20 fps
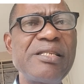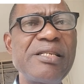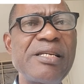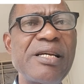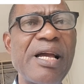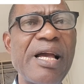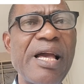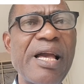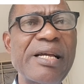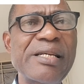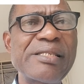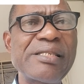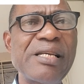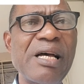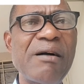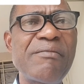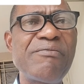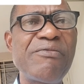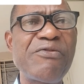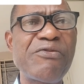the
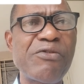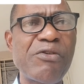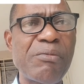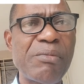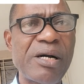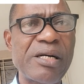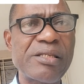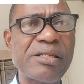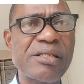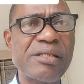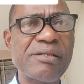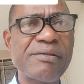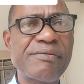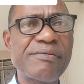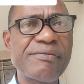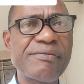exam format.